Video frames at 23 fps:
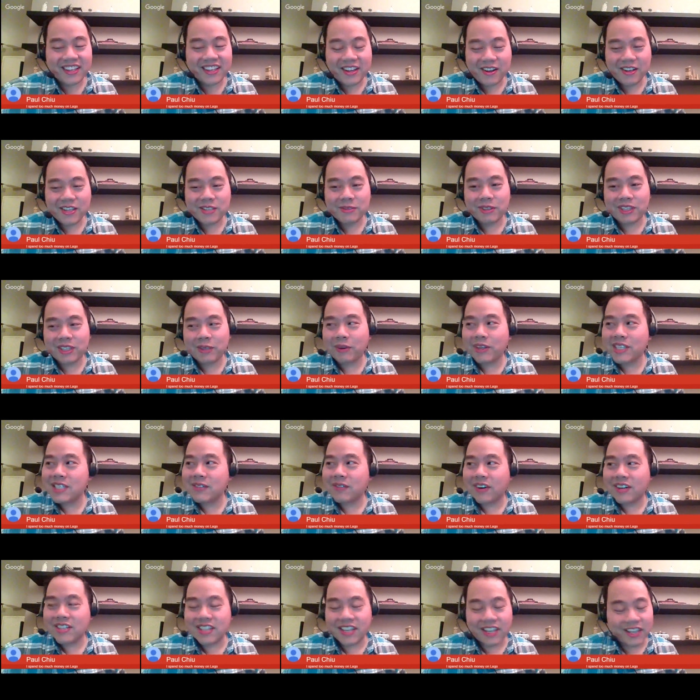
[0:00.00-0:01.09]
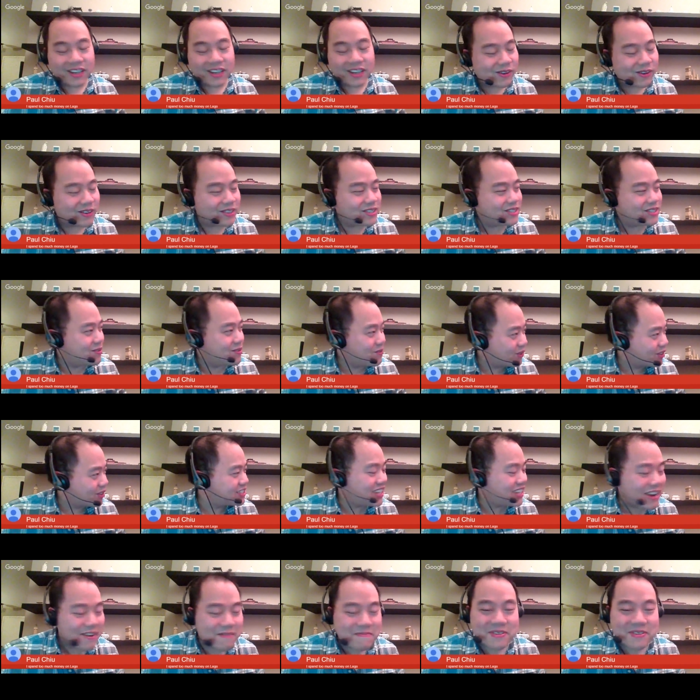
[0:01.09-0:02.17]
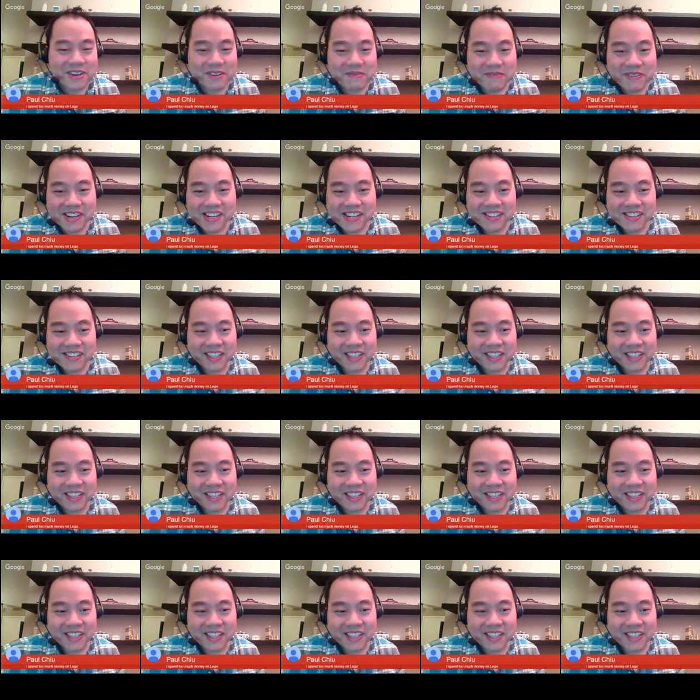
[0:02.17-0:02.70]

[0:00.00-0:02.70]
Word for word: goes with the rest of our decor, so it works out pretty well.